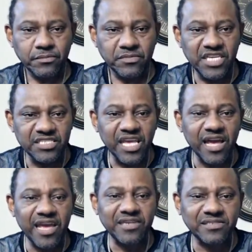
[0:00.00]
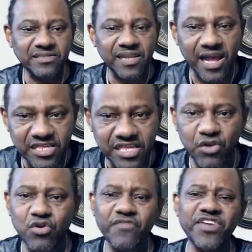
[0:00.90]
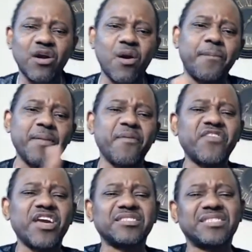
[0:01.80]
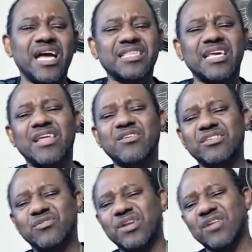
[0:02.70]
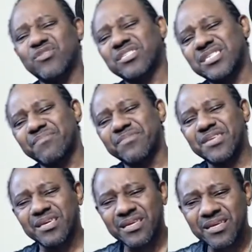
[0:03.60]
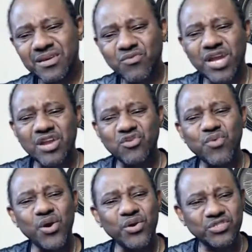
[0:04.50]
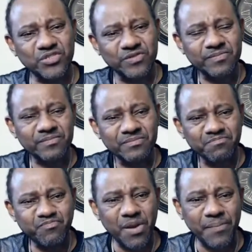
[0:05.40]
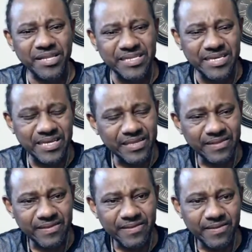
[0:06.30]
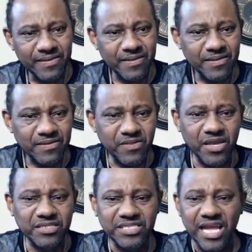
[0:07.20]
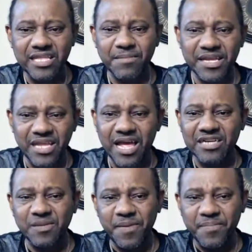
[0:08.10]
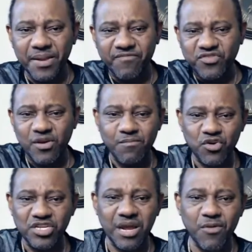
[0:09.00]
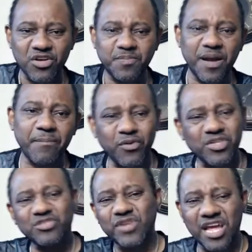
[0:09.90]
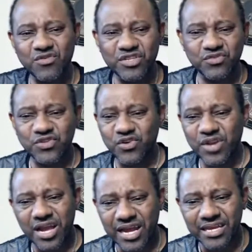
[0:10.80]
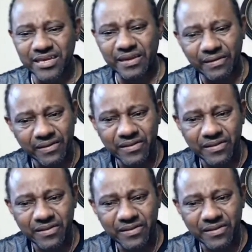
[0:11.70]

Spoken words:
These are extortion. Only for lack of people for extortion. And yes, we now do the same thing. We now the worst. Property. Next start, I'm going to ask the people them for some money in a bus park. Police will not do it too, you know, not collect, you know.